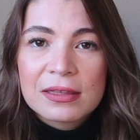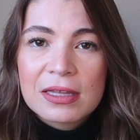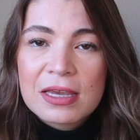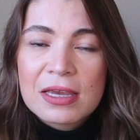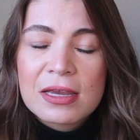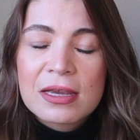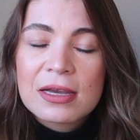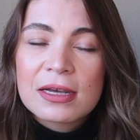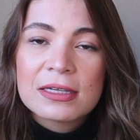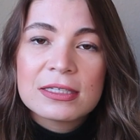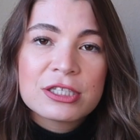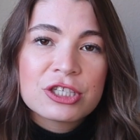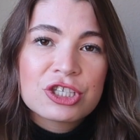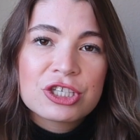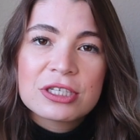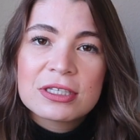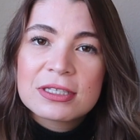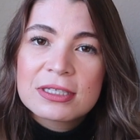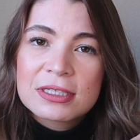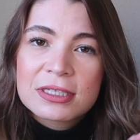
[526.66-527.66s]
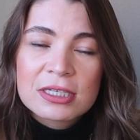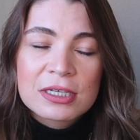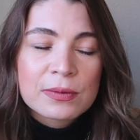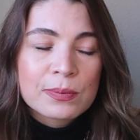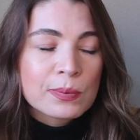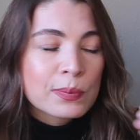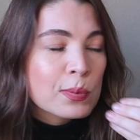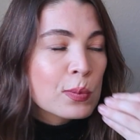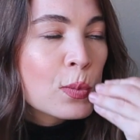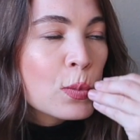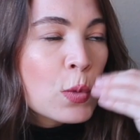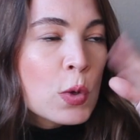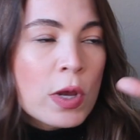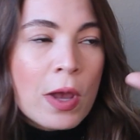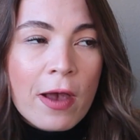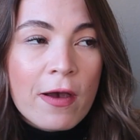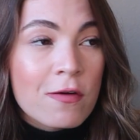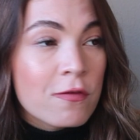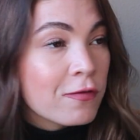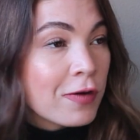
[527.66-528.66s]
thing is just
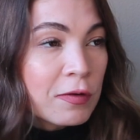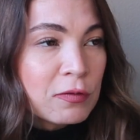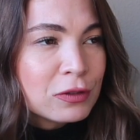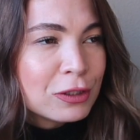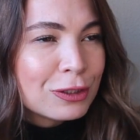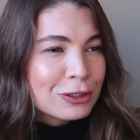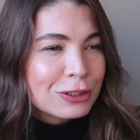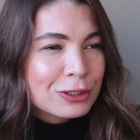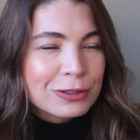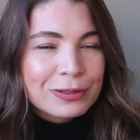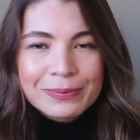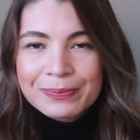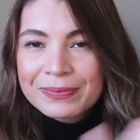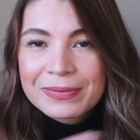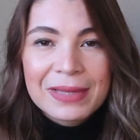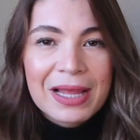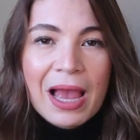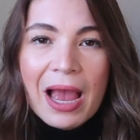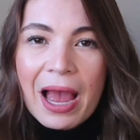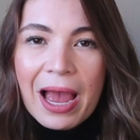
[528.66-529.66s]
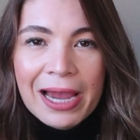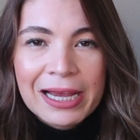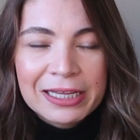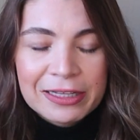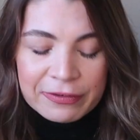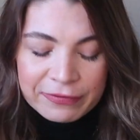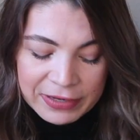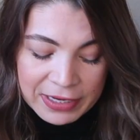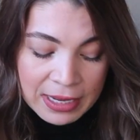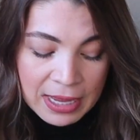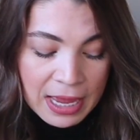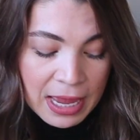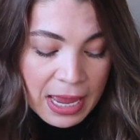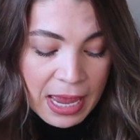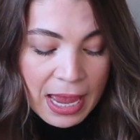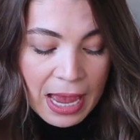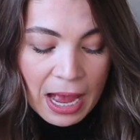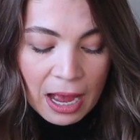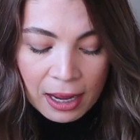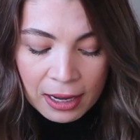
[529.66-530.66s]
fabuloso. I love it.
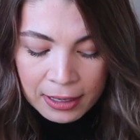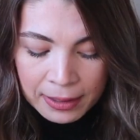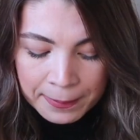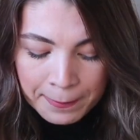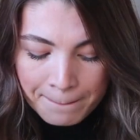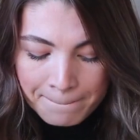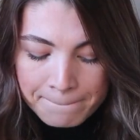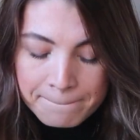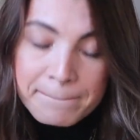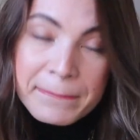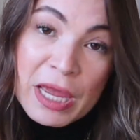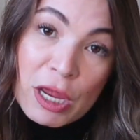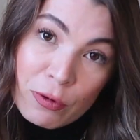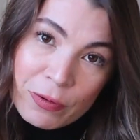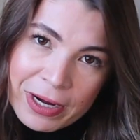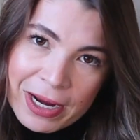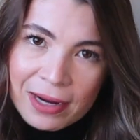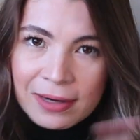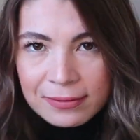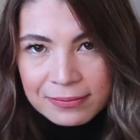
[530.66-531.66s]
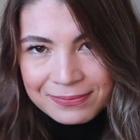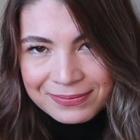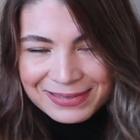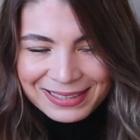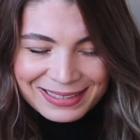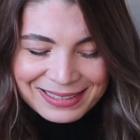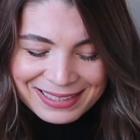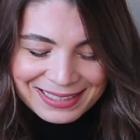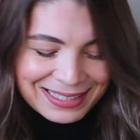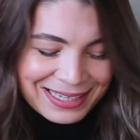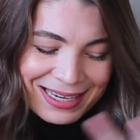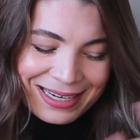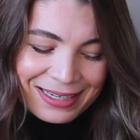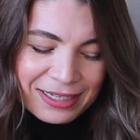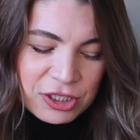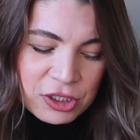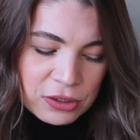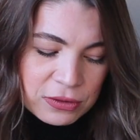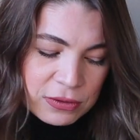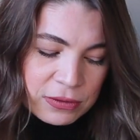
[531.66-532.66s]
Period. Not just kidding,
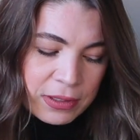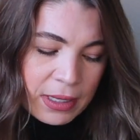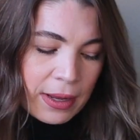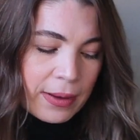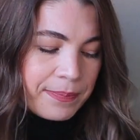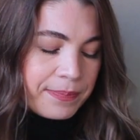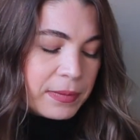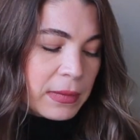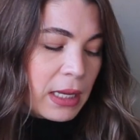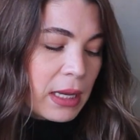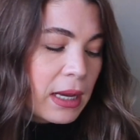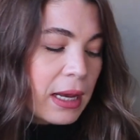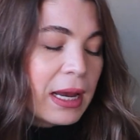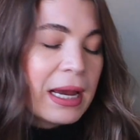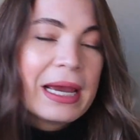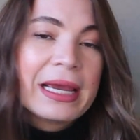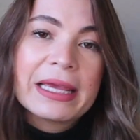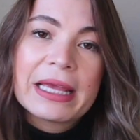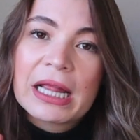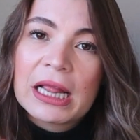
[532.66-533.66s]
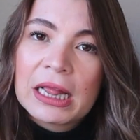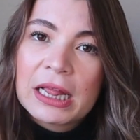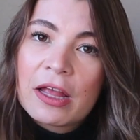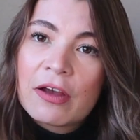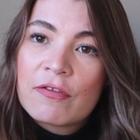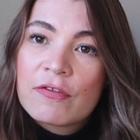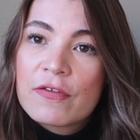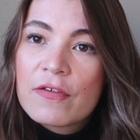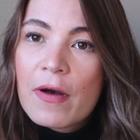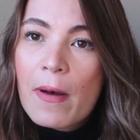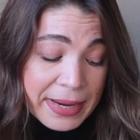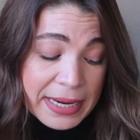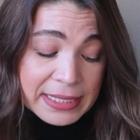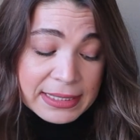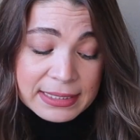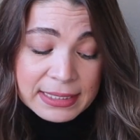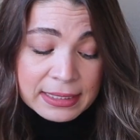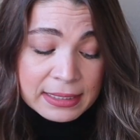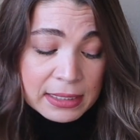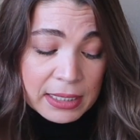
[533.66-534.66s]
don't do that. I love,
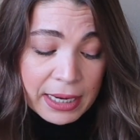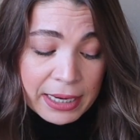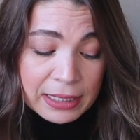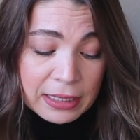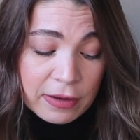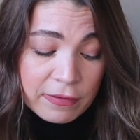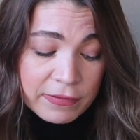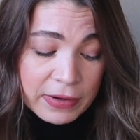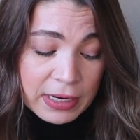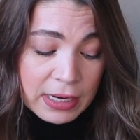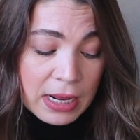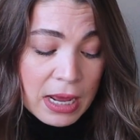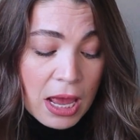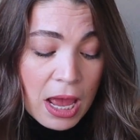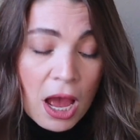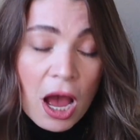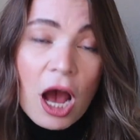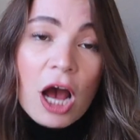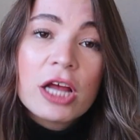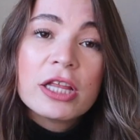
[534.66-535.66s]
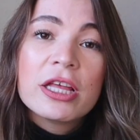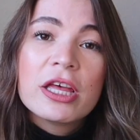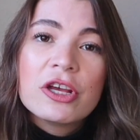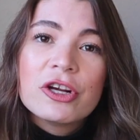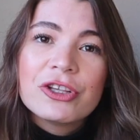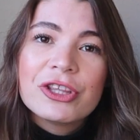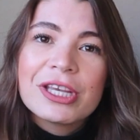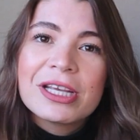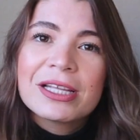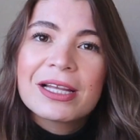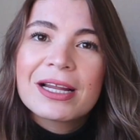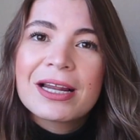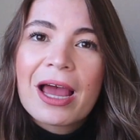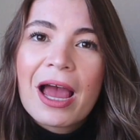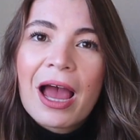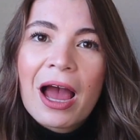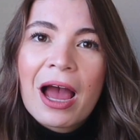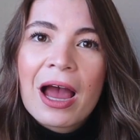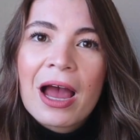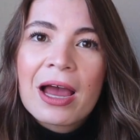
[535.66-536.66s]
amazing. I love it. Another thing that
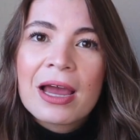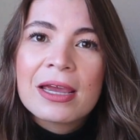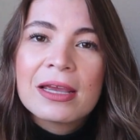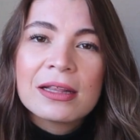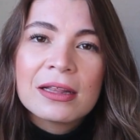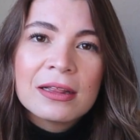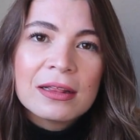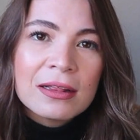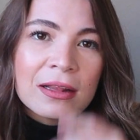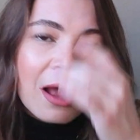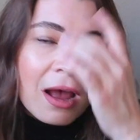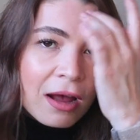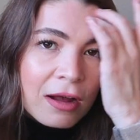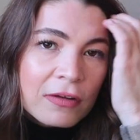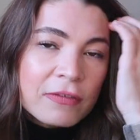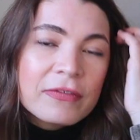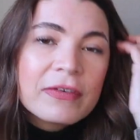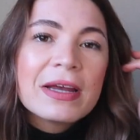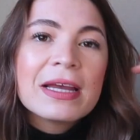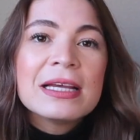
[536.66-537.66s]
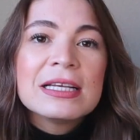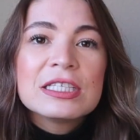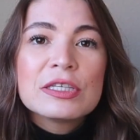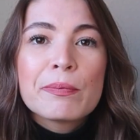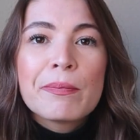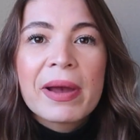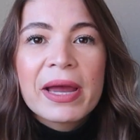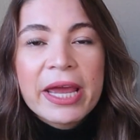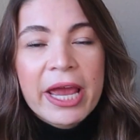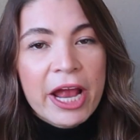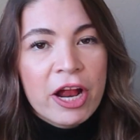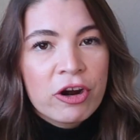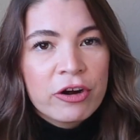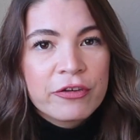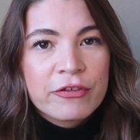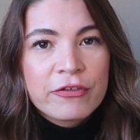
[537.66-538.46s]
I love is my air